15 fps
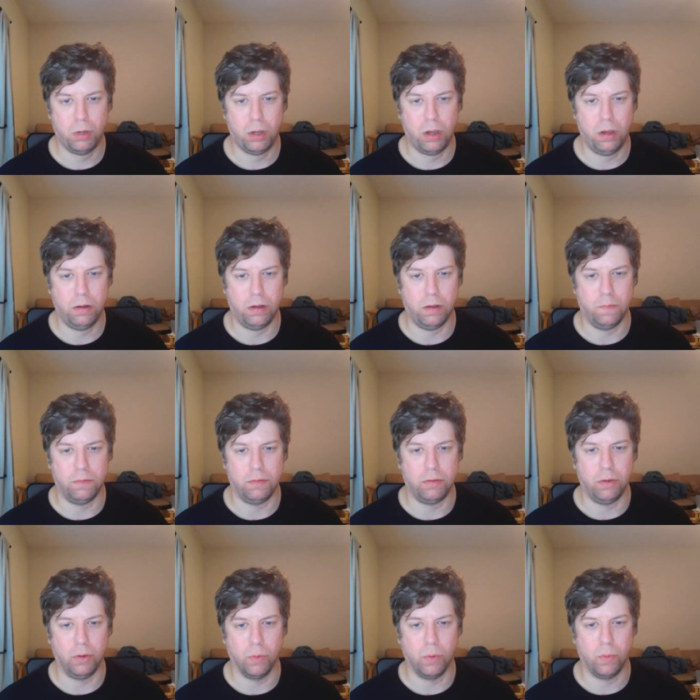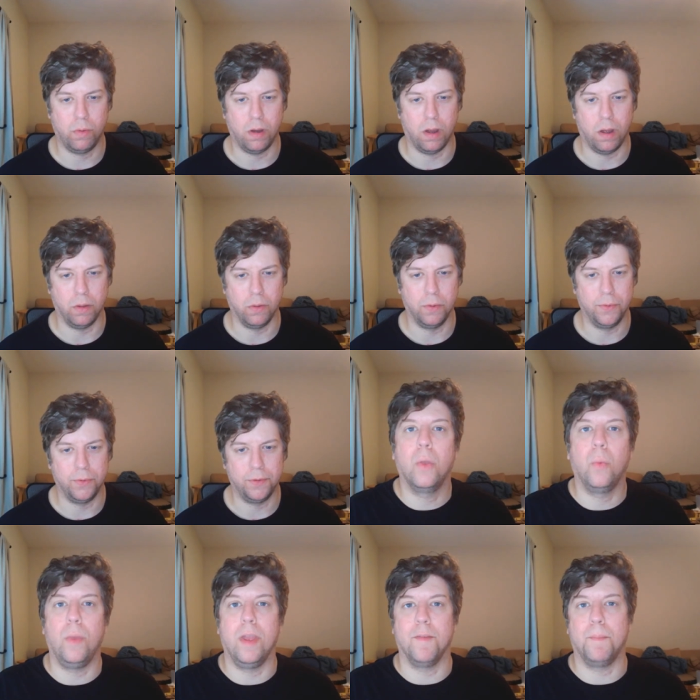I'd have $0.
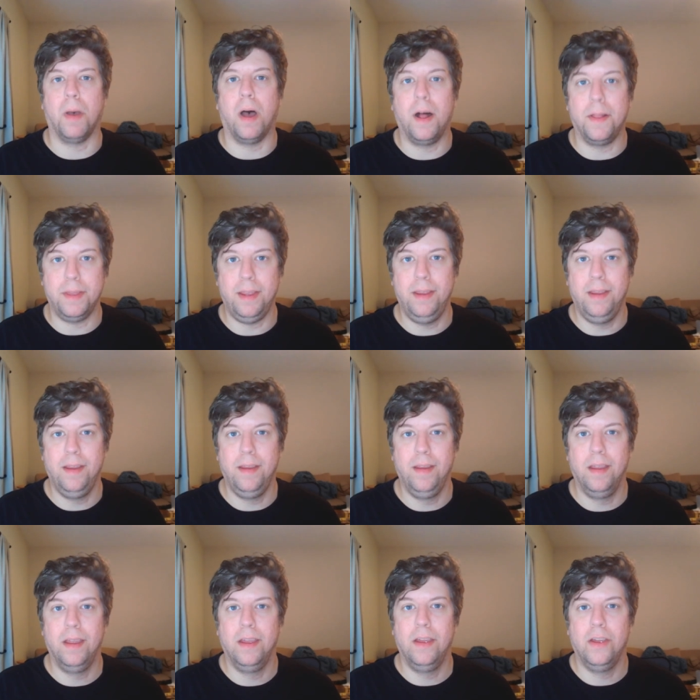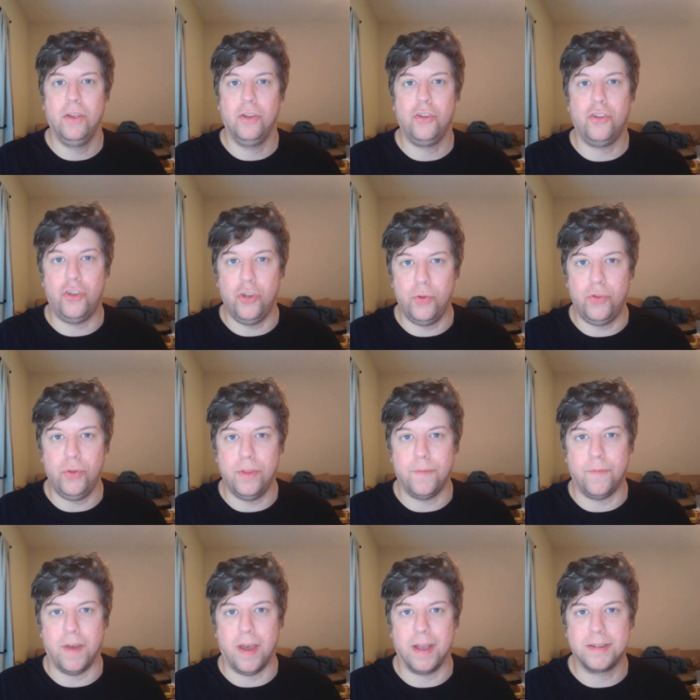We have Polly, Tutu the
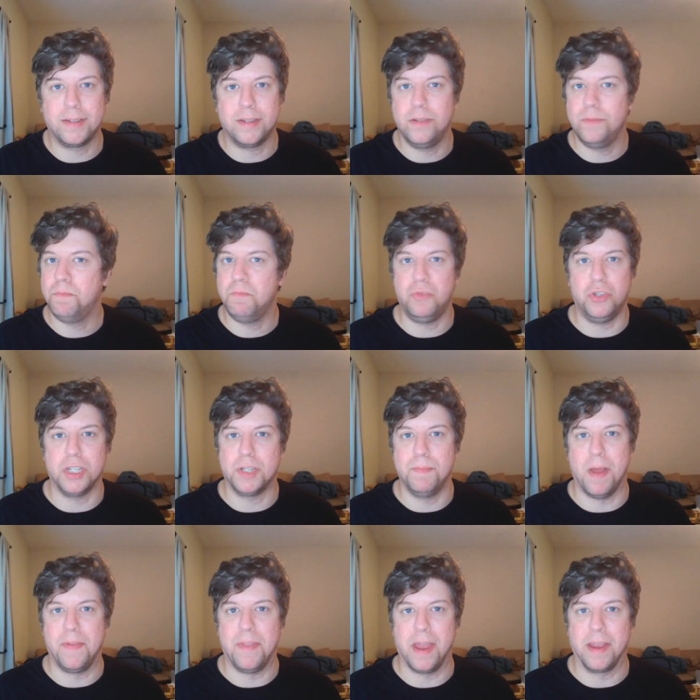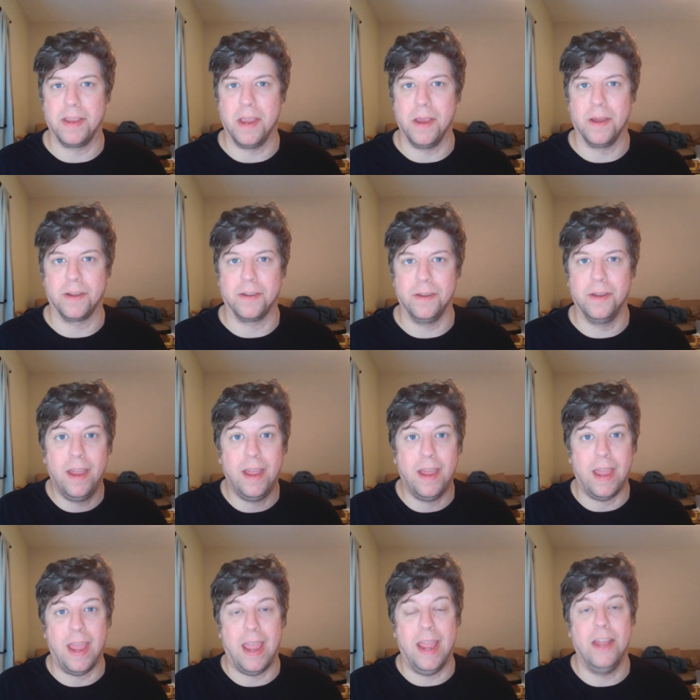Fox, just met that character,
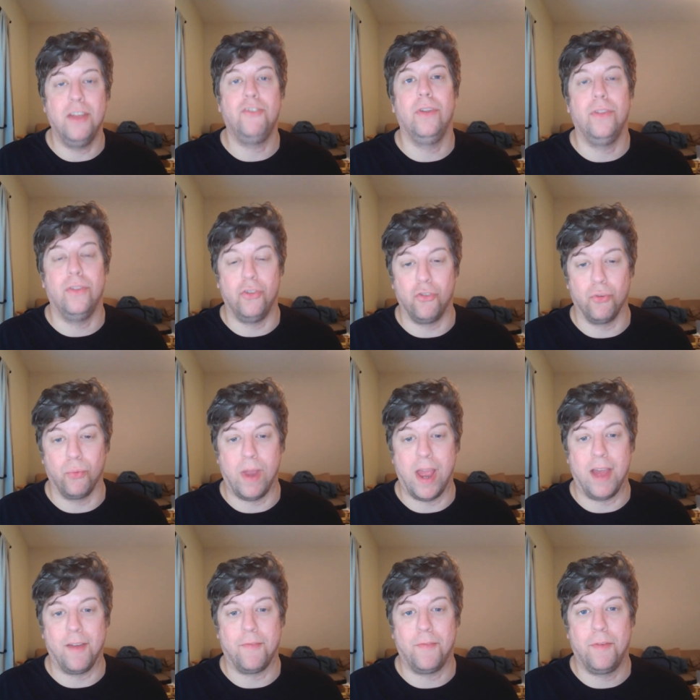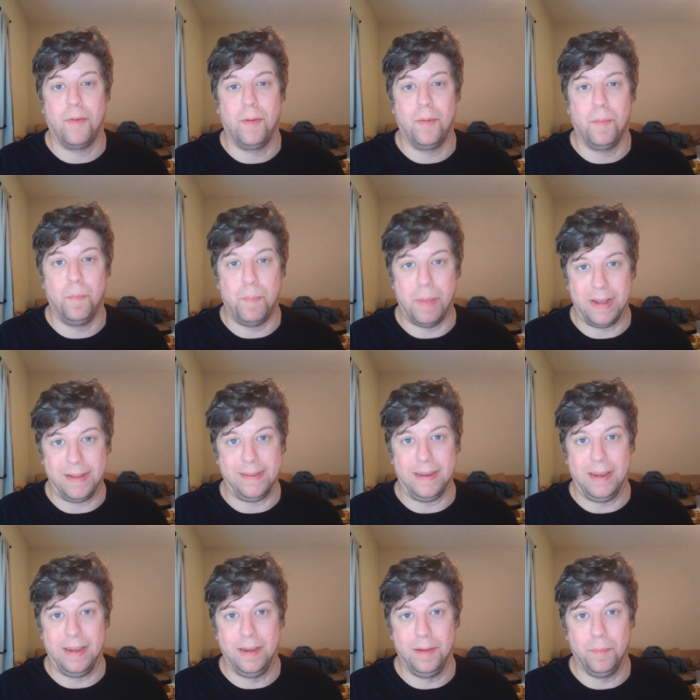and the giraffe,
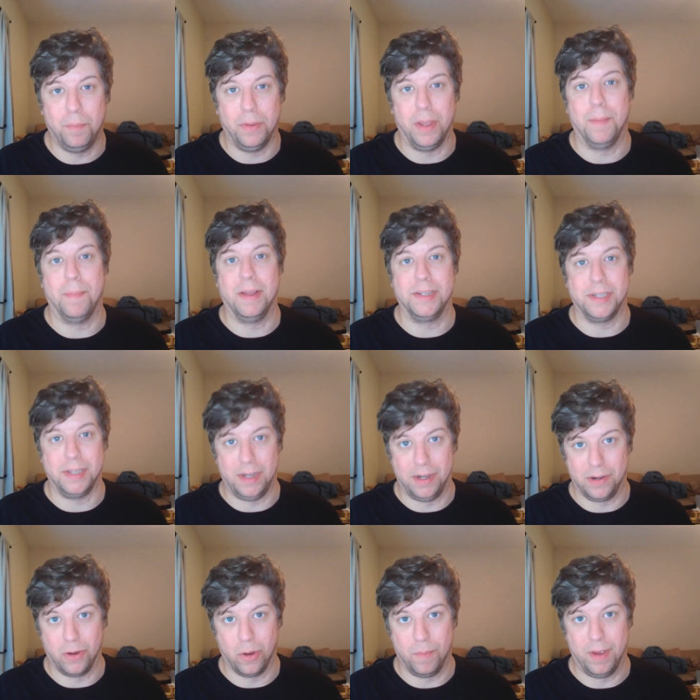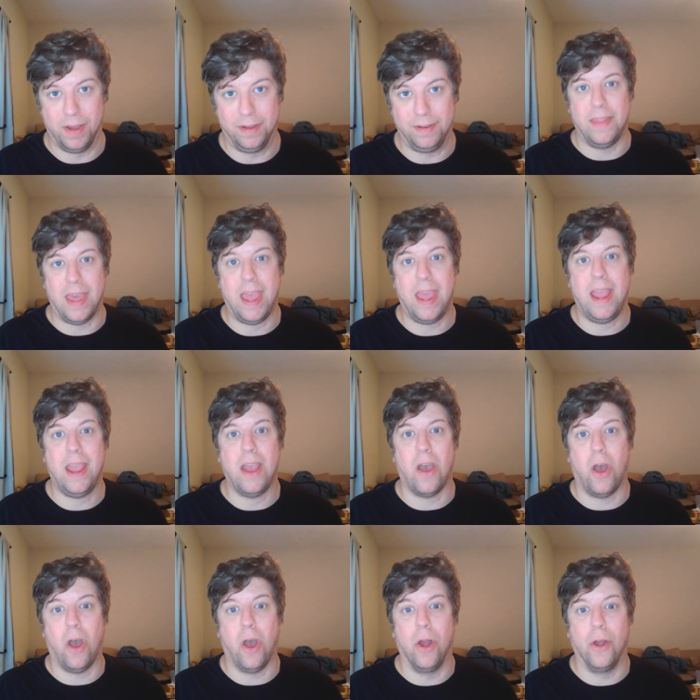Betsy, played by Selena Gomez. They
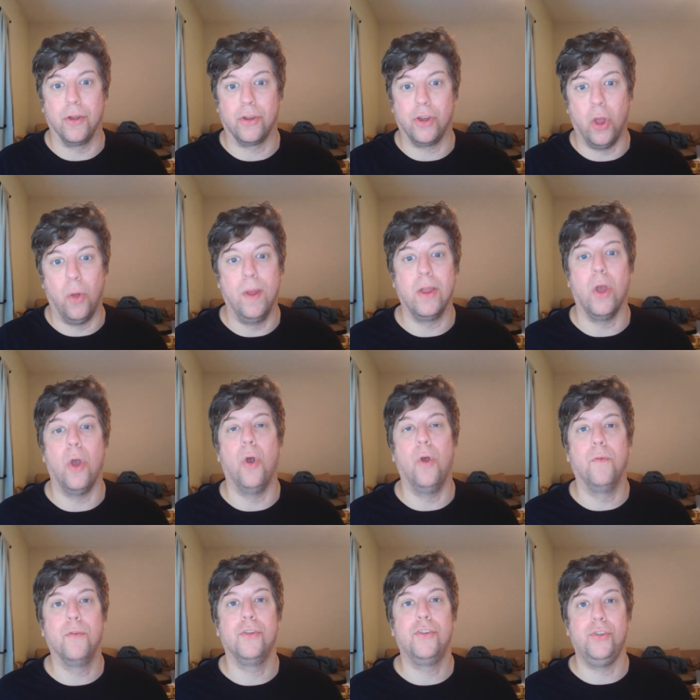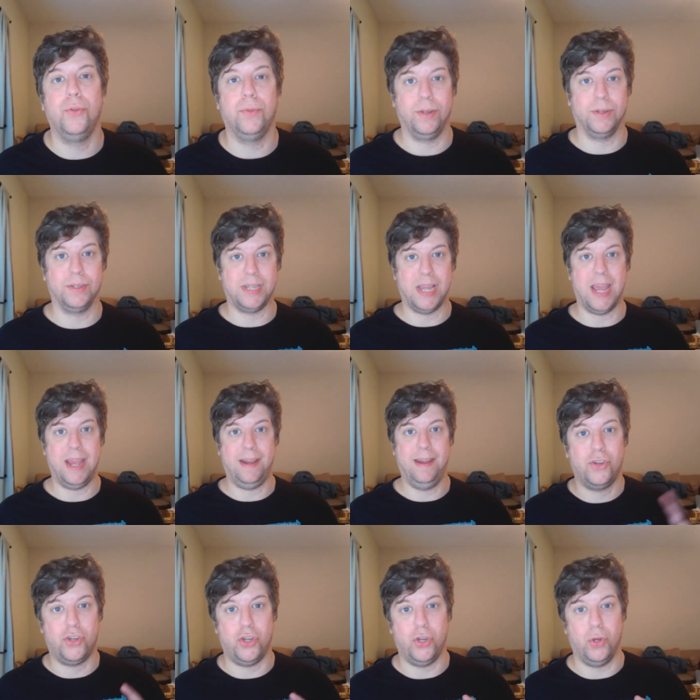are going over Doolittle's
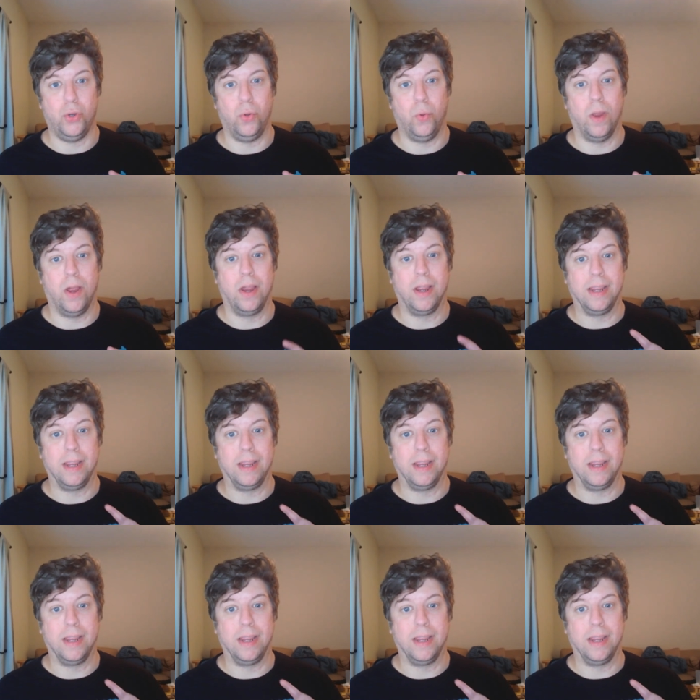head to